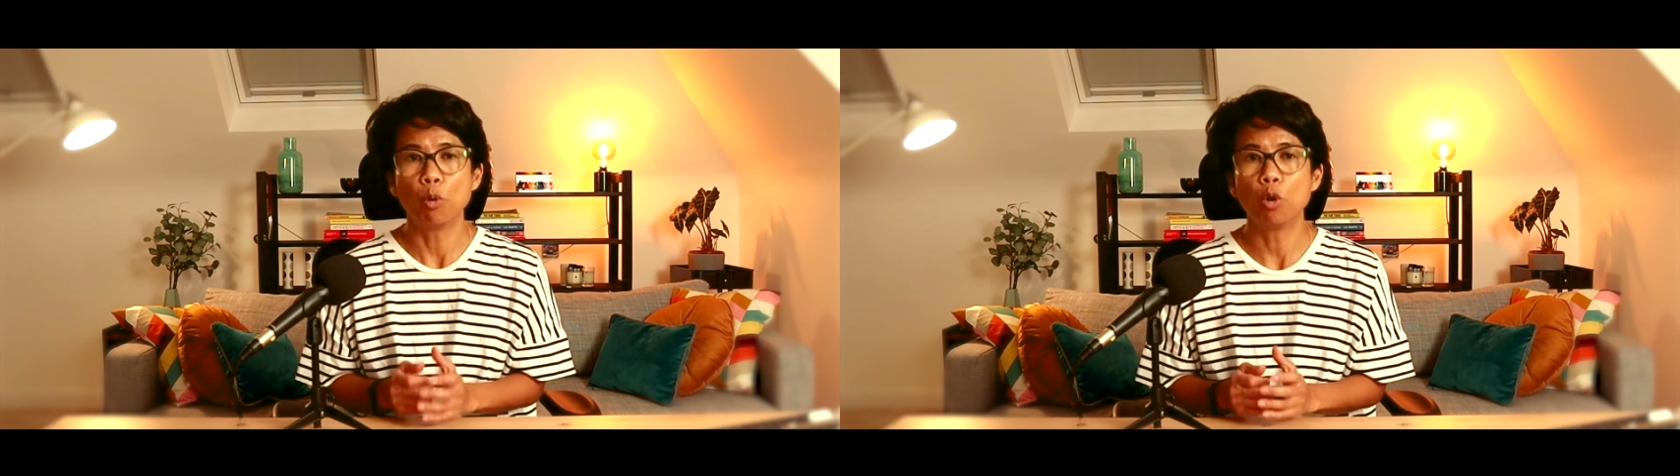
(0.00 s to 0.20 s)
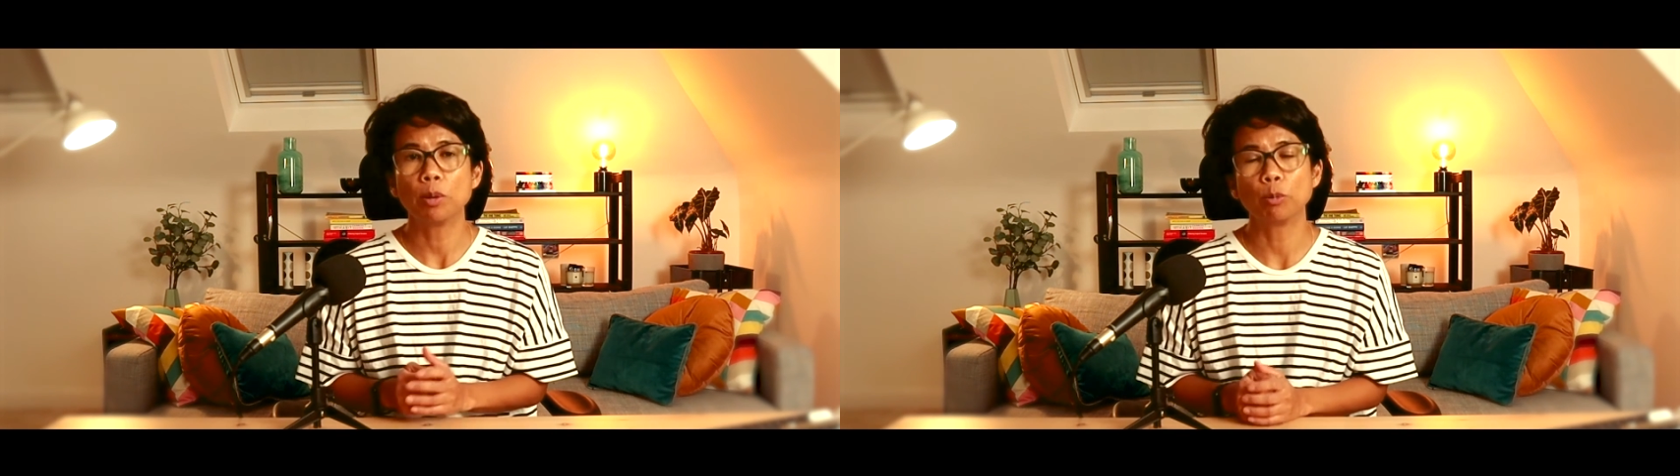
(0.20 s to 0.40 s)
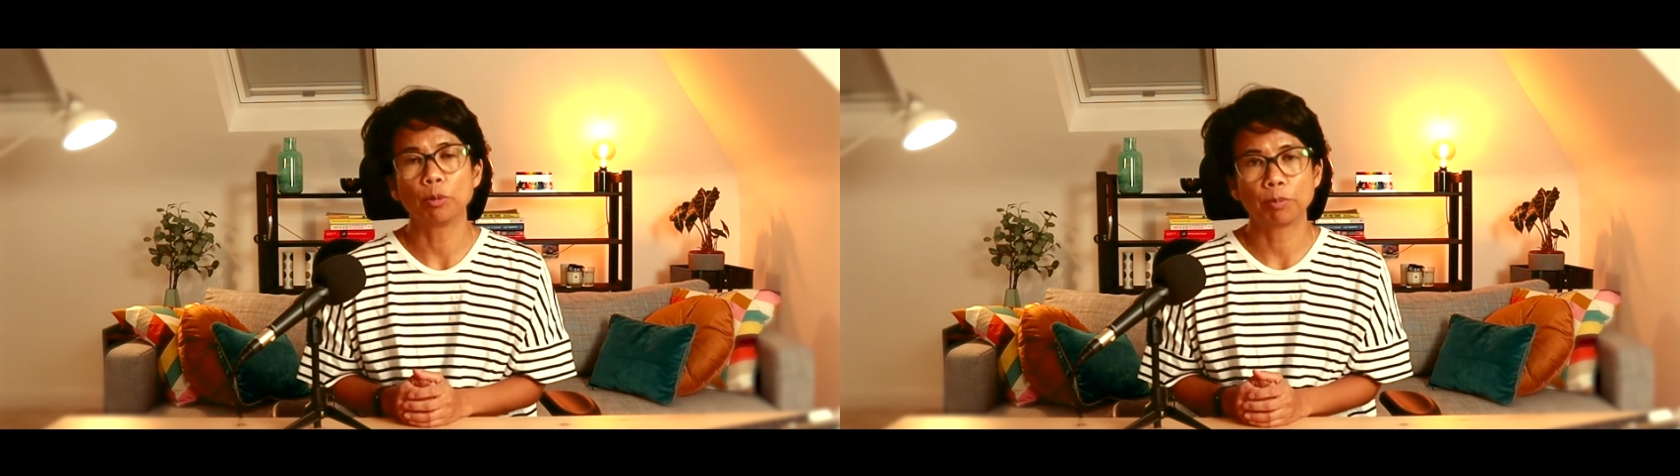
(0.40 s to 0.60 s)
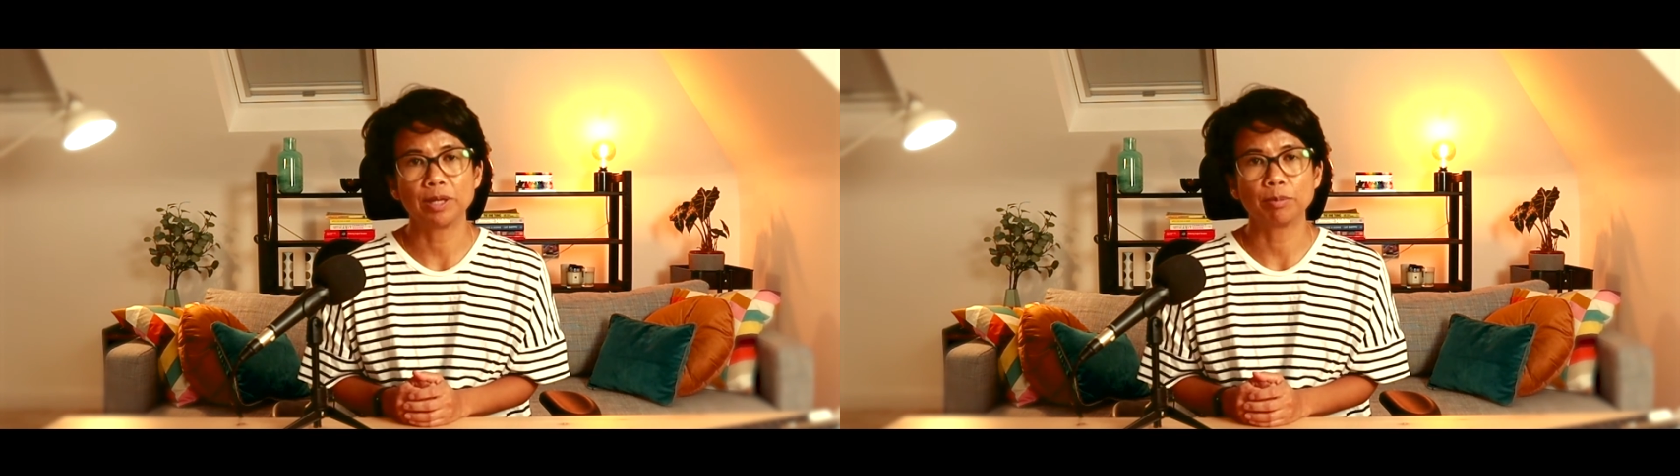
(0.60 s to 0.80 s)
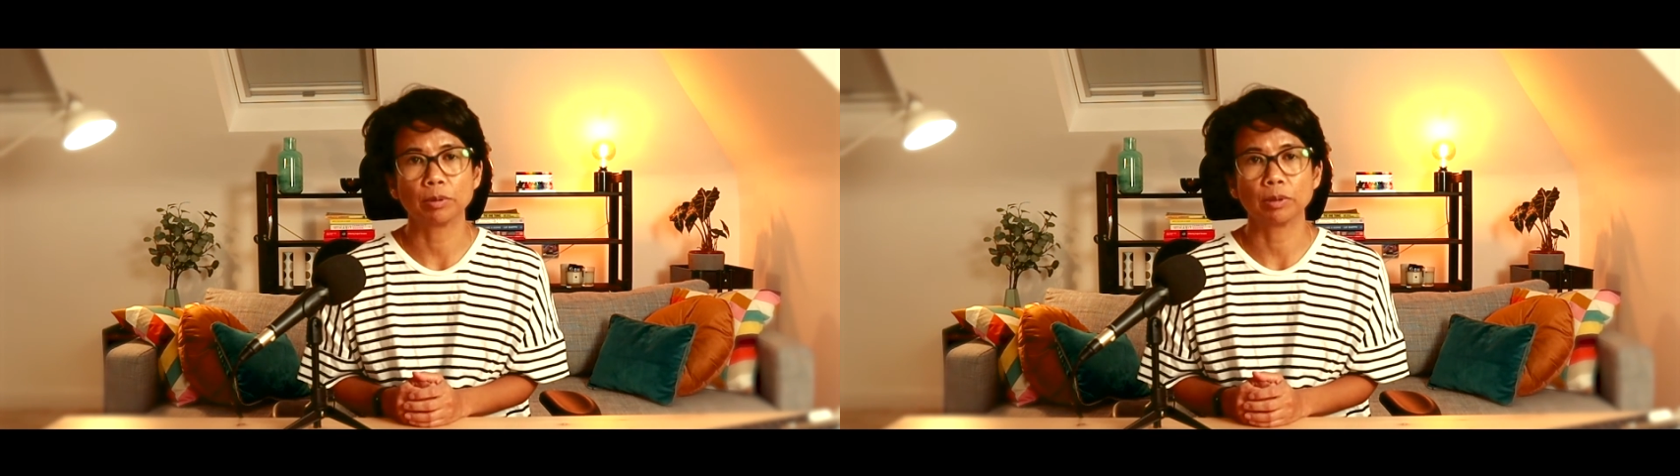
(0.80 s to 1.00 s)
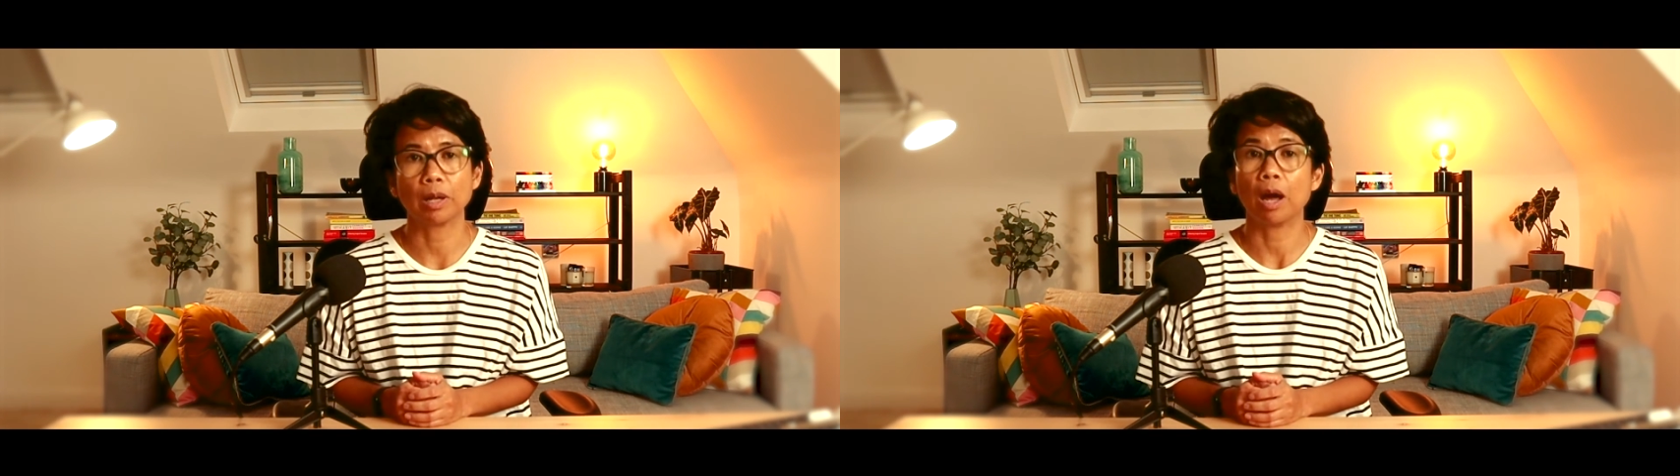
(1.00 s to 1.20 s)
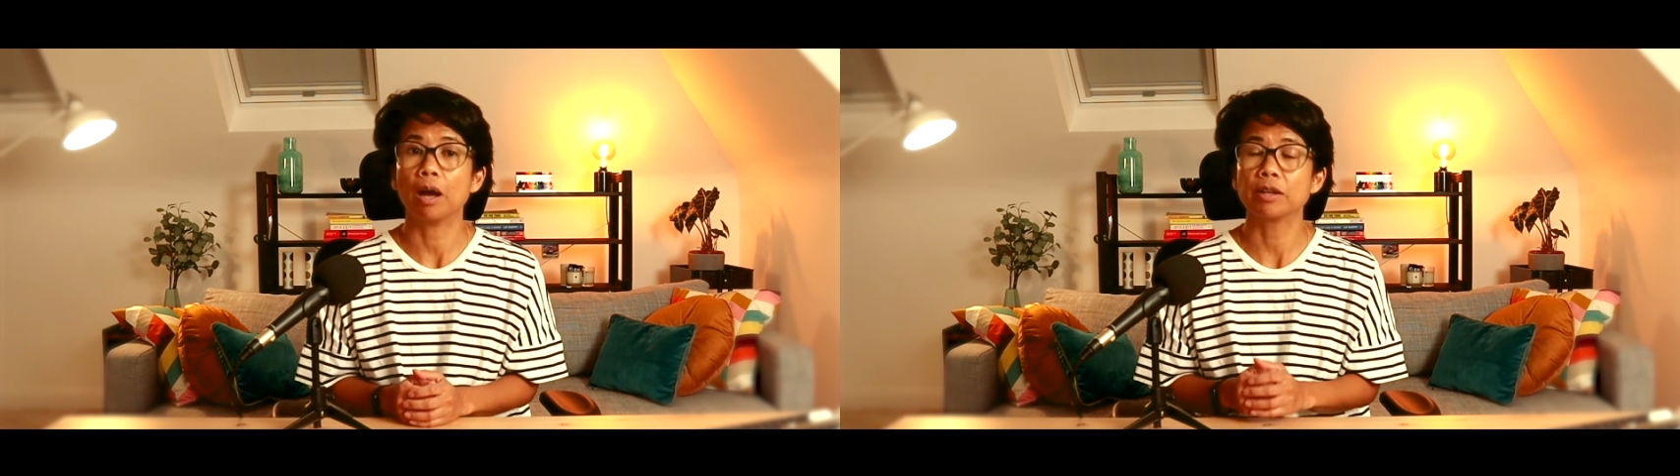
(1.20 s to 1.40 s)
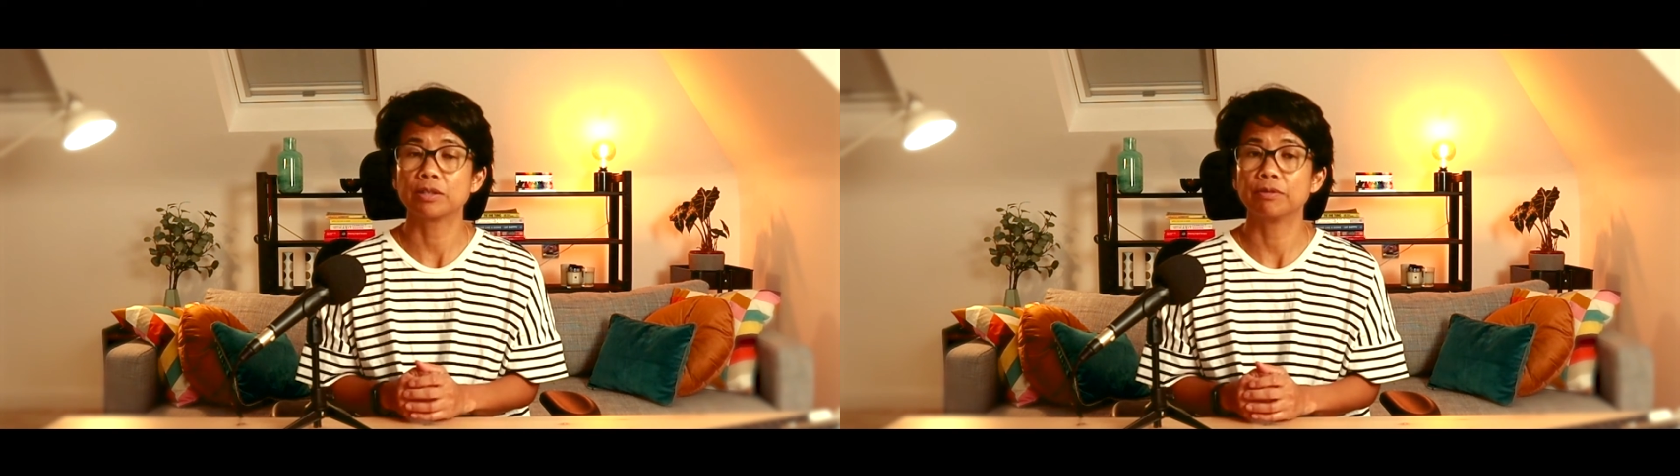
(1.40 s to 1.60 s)
more and more people
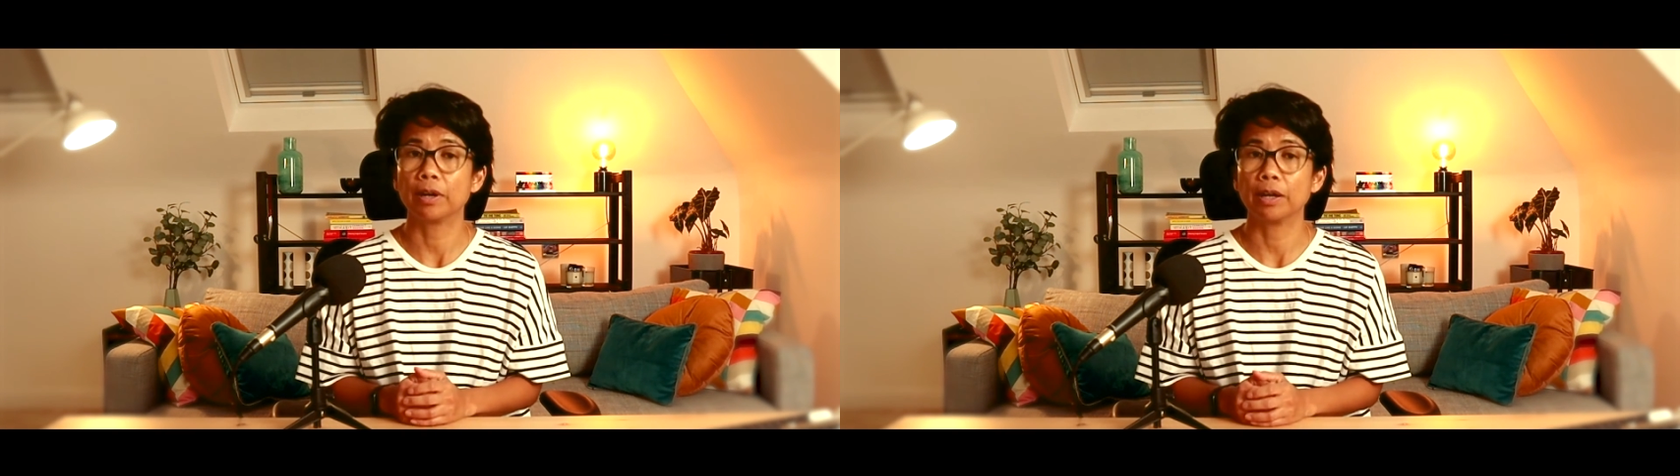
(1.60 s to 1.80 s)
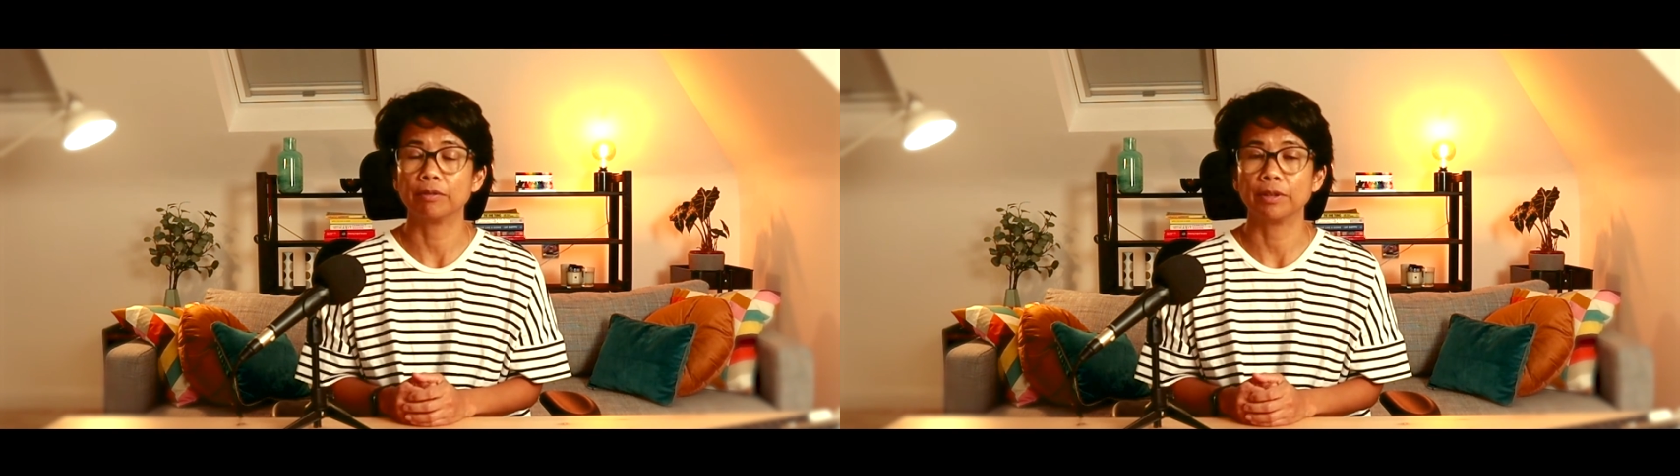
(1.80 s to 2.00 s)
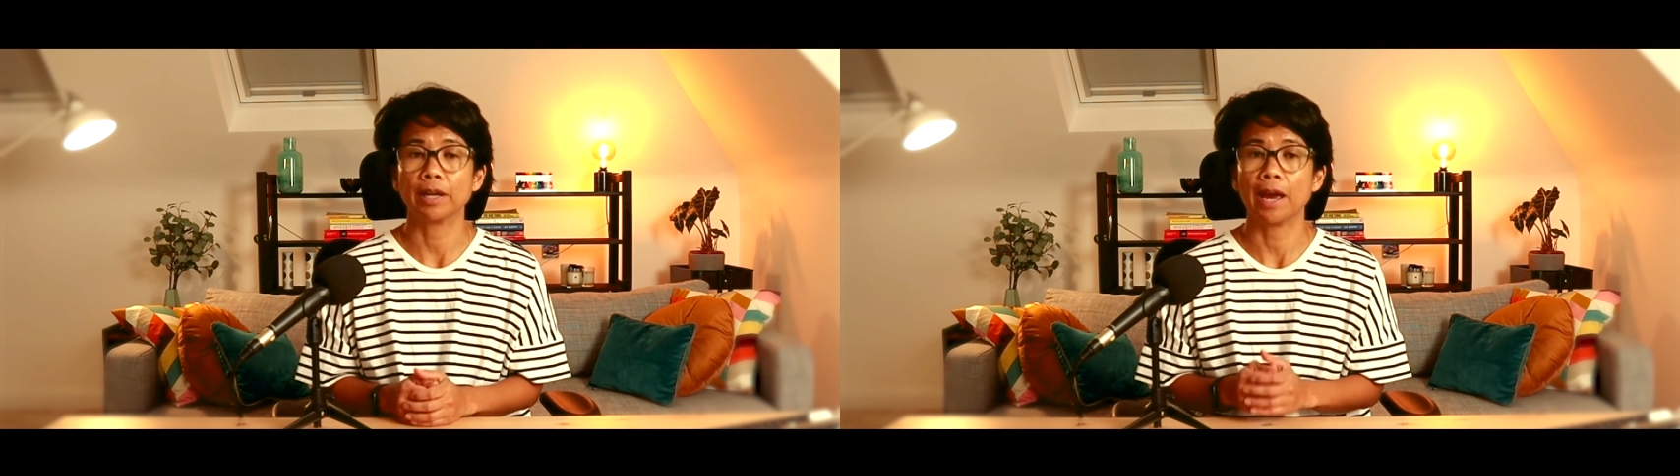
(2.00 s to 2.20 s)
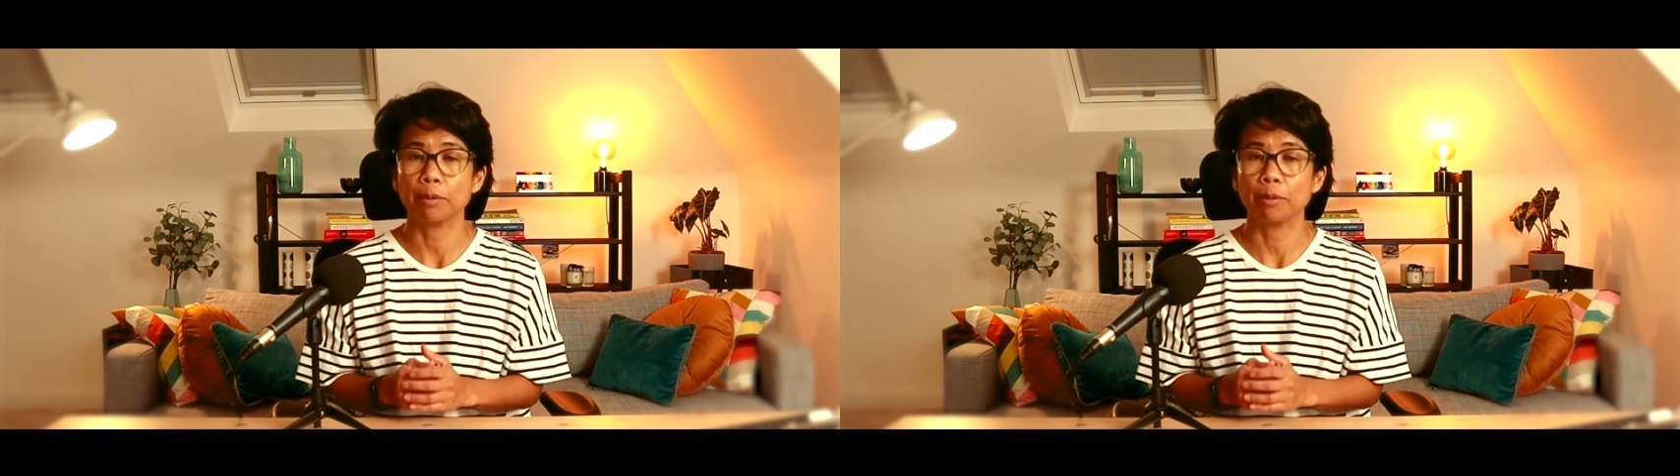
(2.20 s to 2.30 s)
are surviving